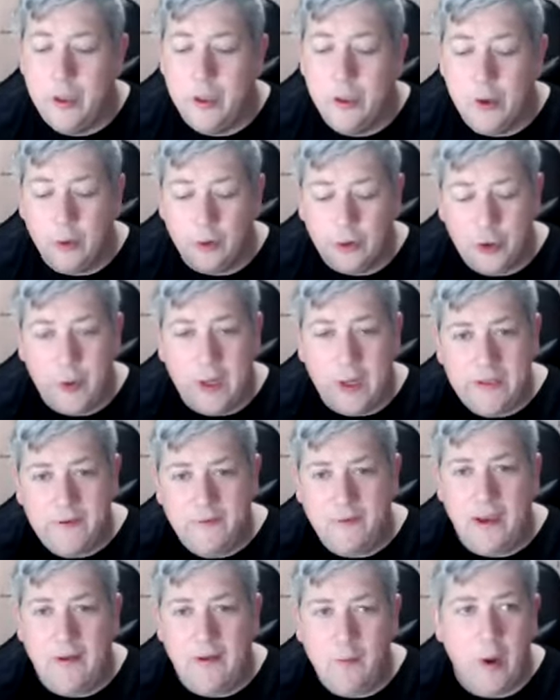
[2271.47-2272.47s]
called
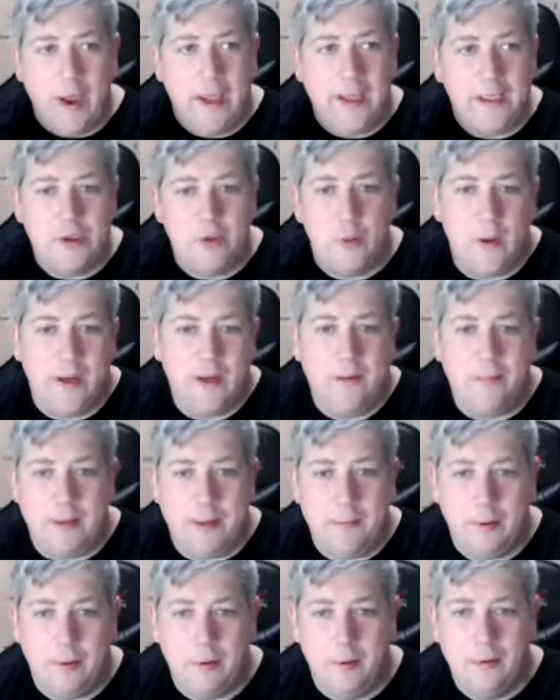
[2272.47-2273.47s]
25 Ways to Win
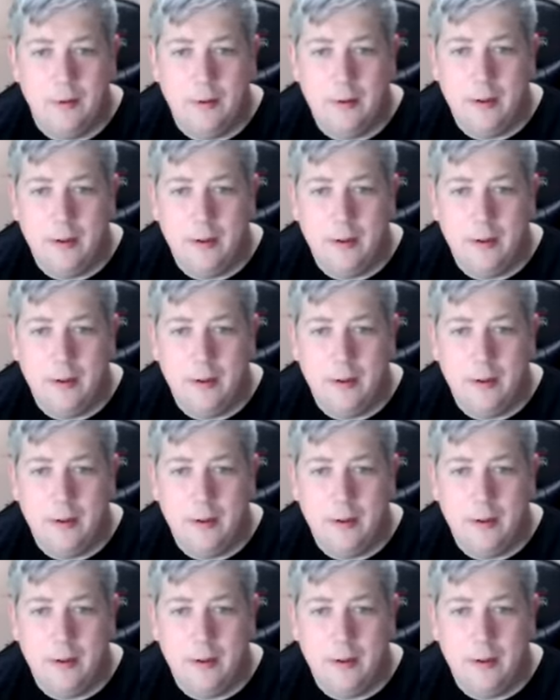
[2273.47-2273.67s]
People.